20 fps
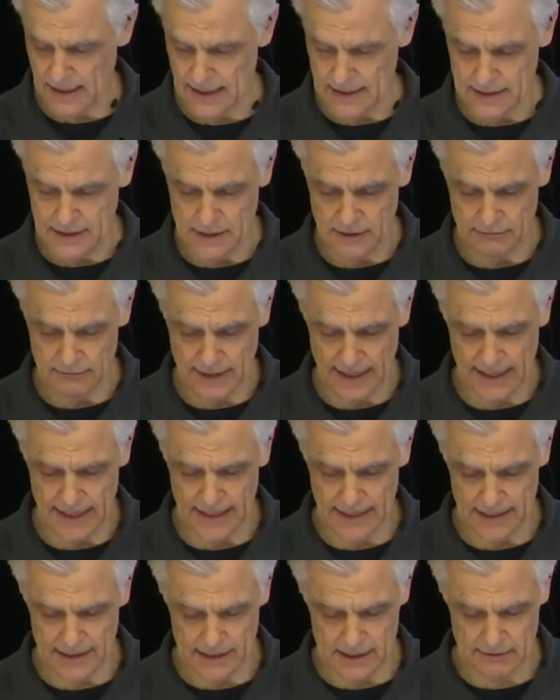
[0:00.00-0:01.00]
to
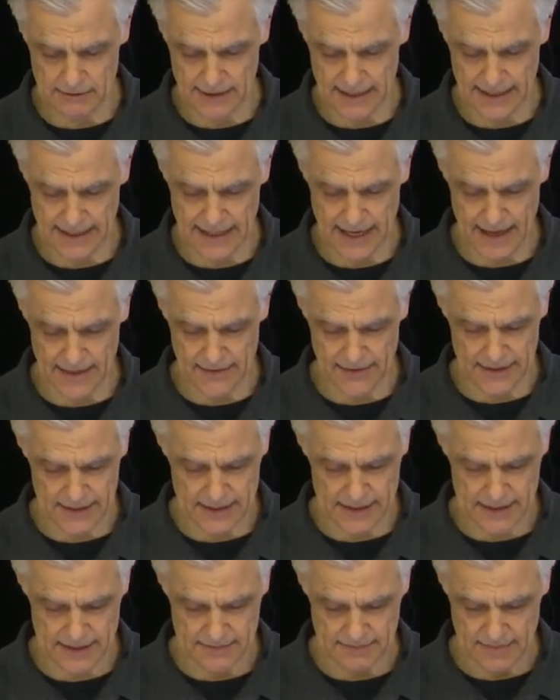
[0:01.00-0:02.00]
really to really get
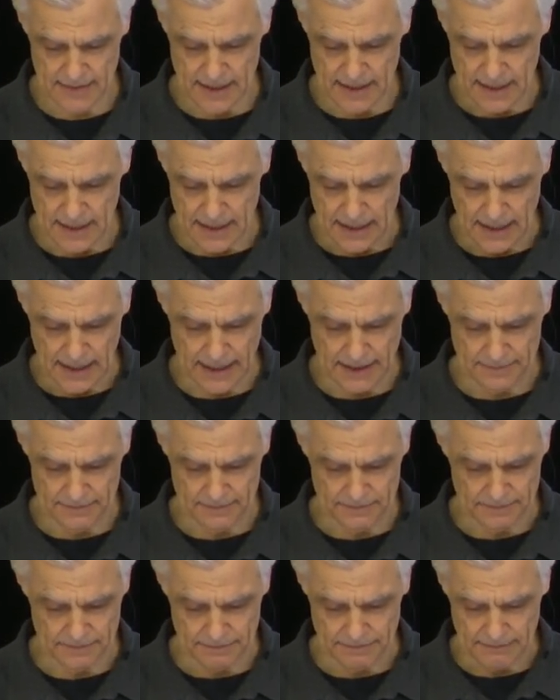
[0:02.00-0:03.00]
this.
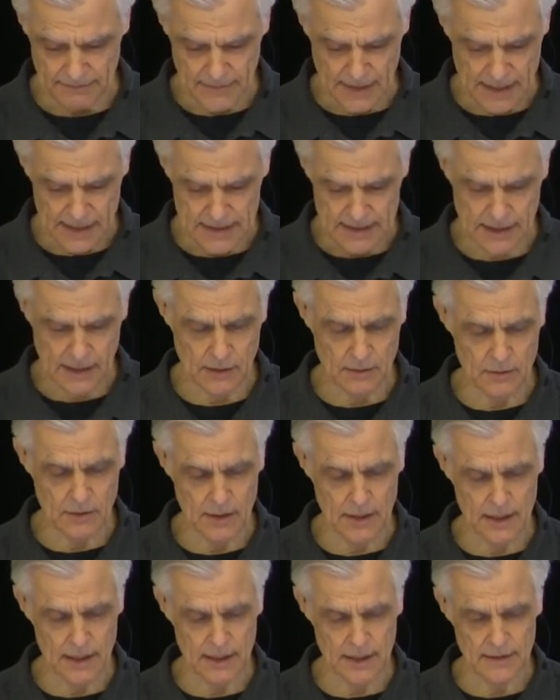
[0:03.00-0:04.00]
Um, so
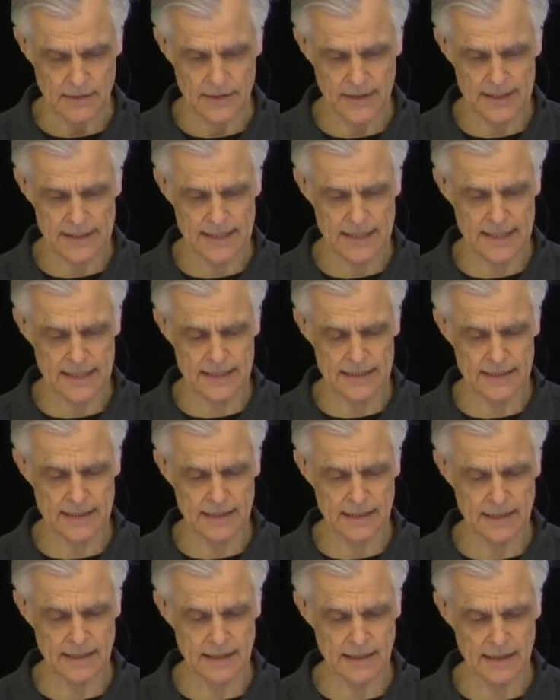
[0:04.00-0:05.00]
this is
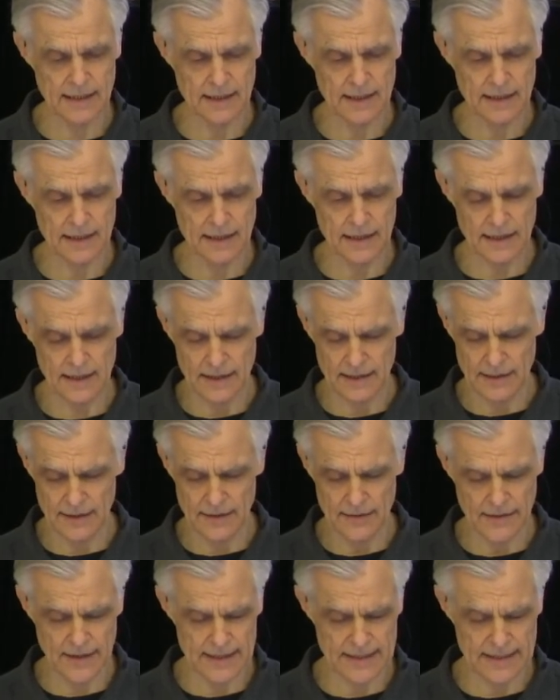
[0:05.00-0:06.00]

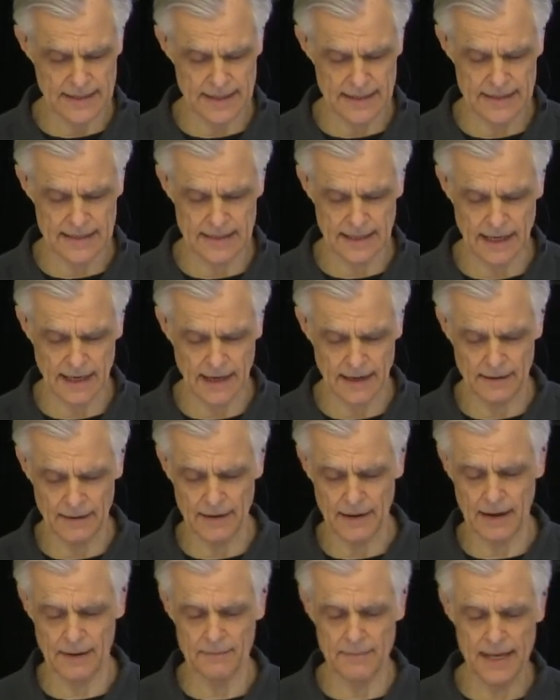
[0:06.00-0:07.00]
this is a,
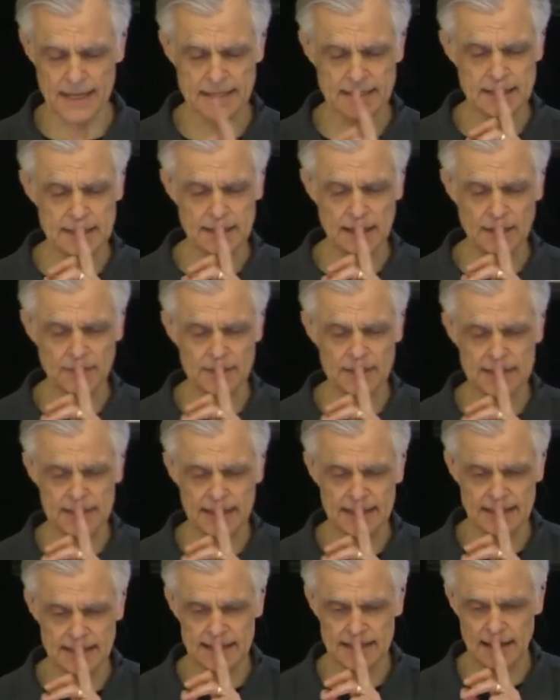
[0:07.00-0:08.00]
a message I would
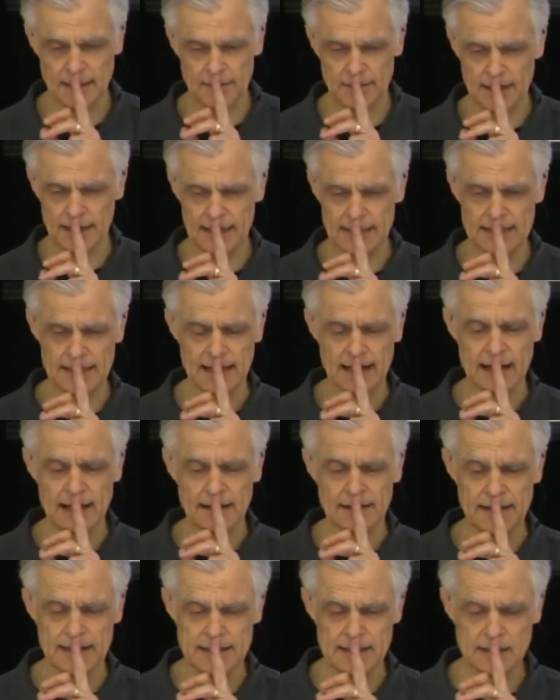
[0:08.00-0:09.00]
say to summarize.
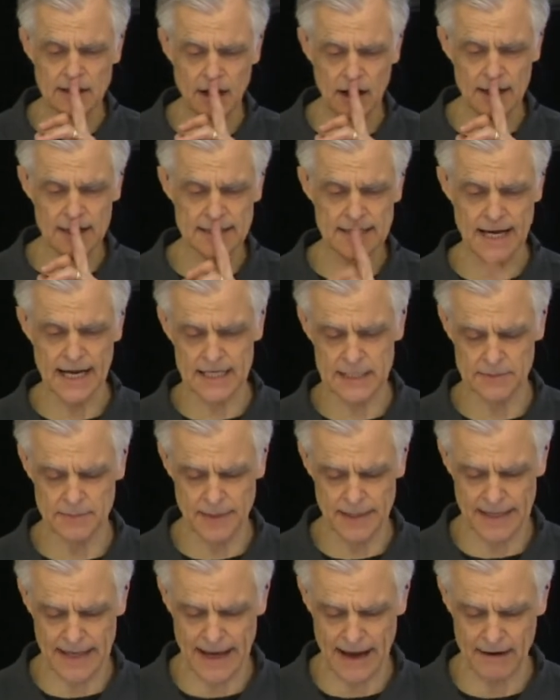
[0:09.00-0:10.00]
These gods had to
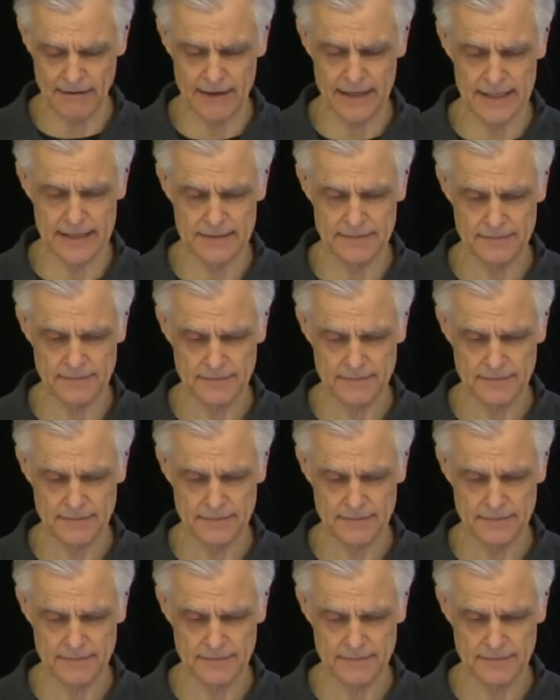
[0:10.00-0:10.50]
be carried,